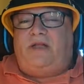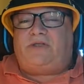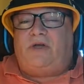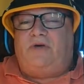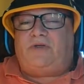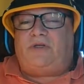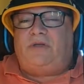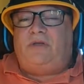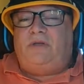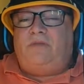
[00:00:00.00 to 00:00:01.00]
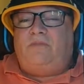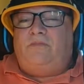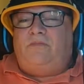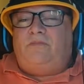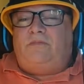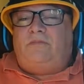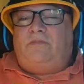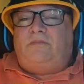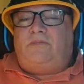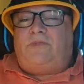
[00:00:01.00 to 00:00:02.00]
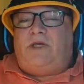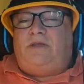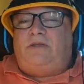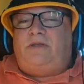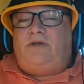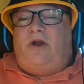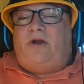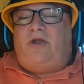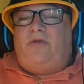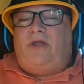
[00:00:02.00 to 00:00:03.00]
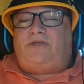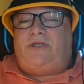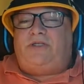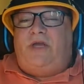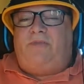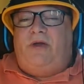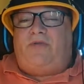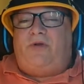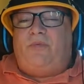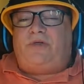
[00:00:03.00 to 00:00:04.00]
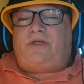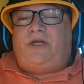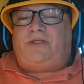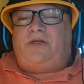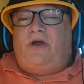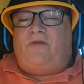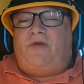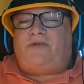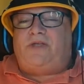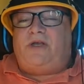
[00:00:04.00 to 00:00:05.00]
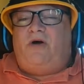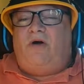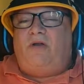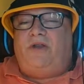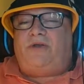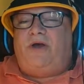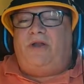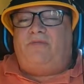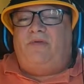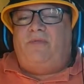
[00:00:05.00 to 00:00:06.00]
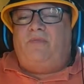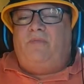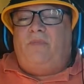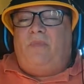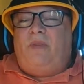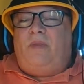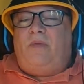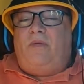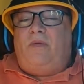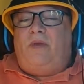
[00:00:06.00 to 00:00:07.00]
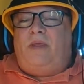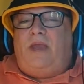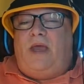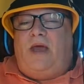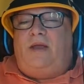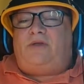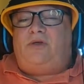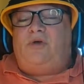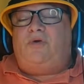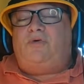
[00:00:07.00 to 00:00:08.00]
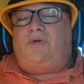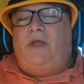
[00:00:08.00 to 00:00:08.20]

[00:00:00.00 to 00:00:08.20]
ends coach. Okay. You'd argue that C.J. Beathard would change the offense. They called a ton of to